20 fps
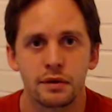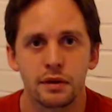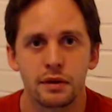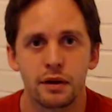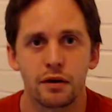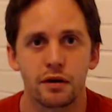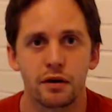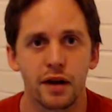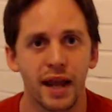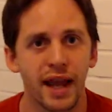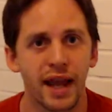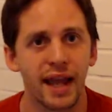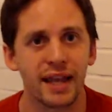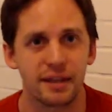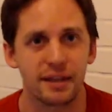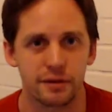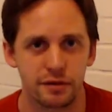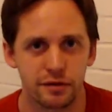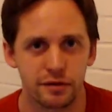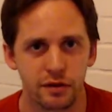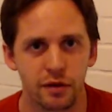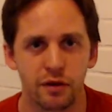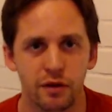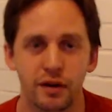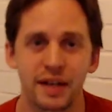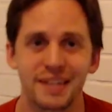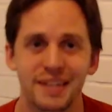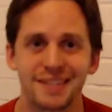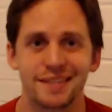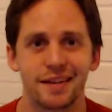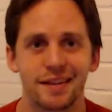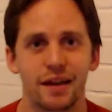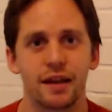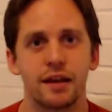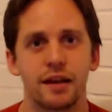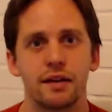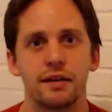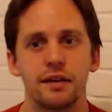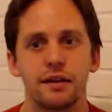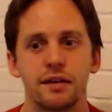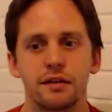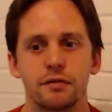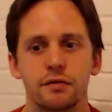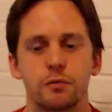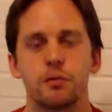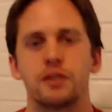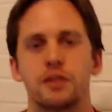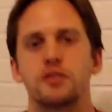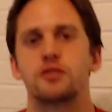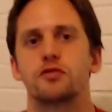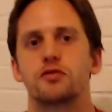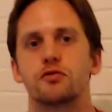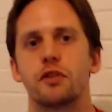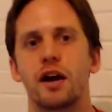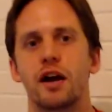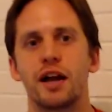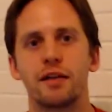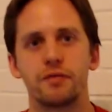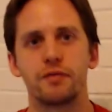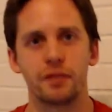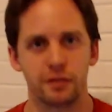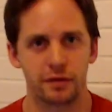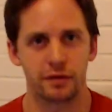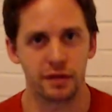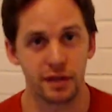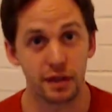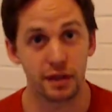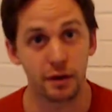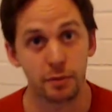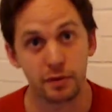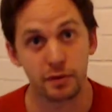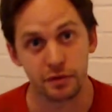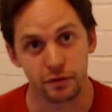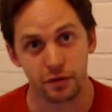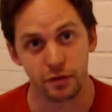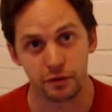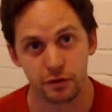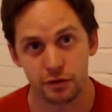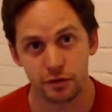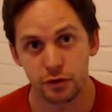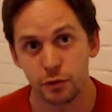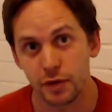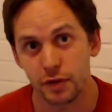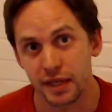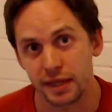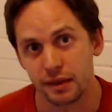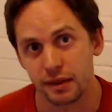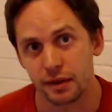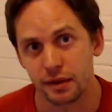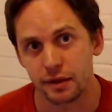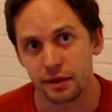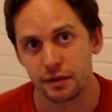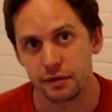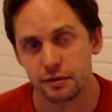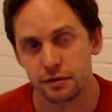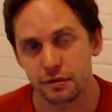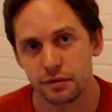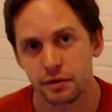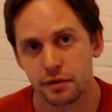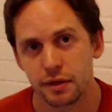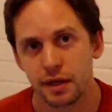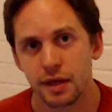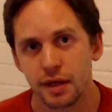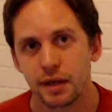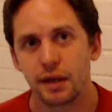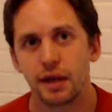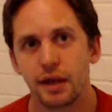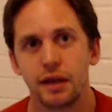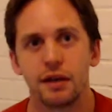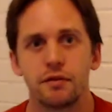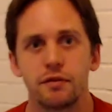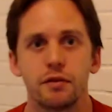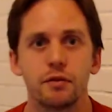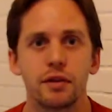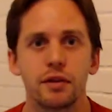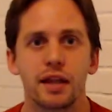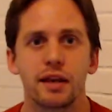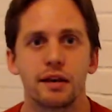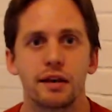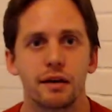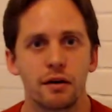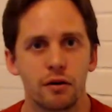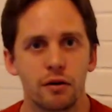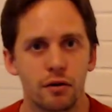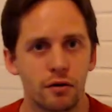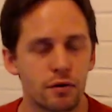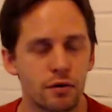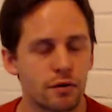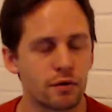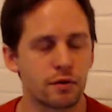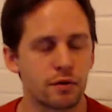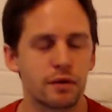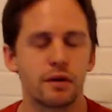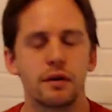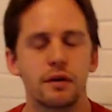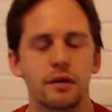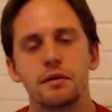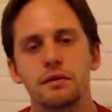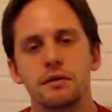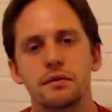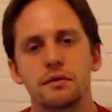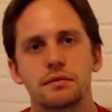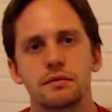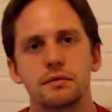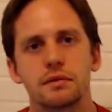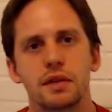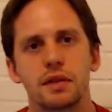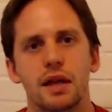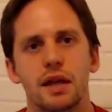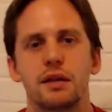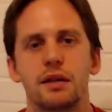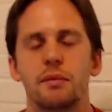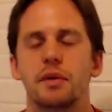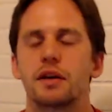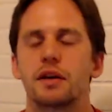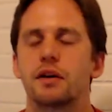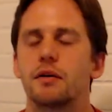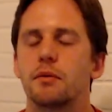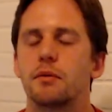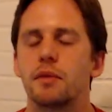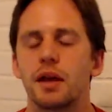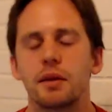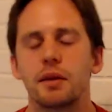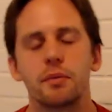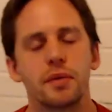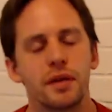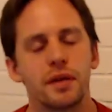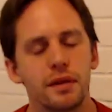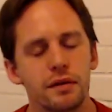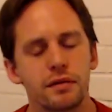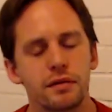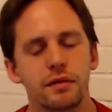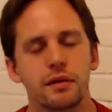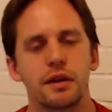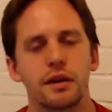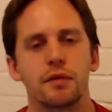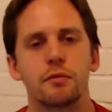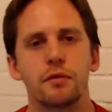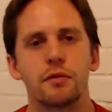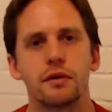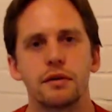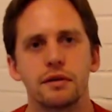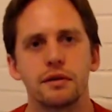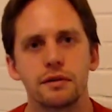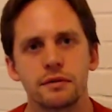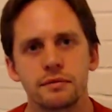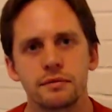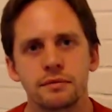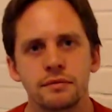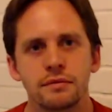Our angst, our anxiety is what drives us to get up and start doing things. And if you let it all go and you become at peace and at one,